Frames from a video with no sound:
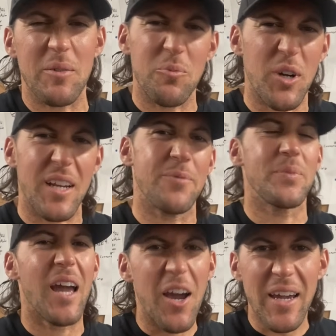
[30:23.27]
We're
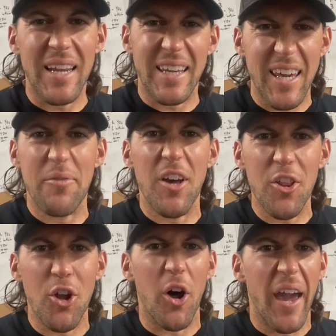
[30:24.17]
gonna give you a
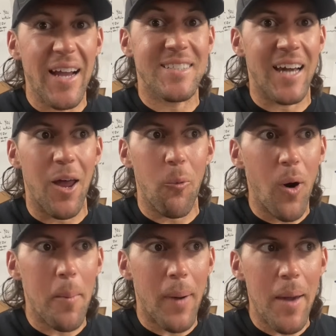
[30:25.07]
little hint on
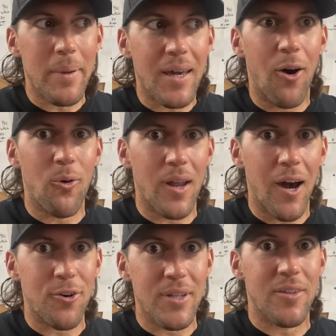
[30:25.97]
what might be going
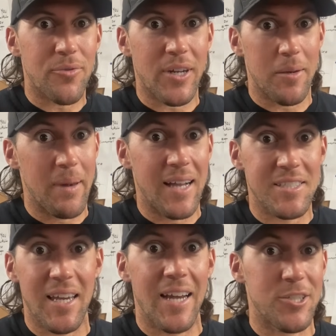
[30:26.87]
on in the freaking mad
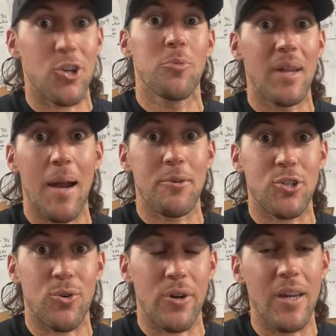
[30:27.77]
scientist's home
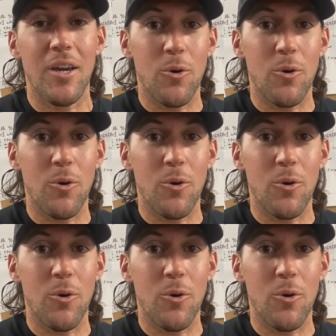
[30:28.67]
laboratory.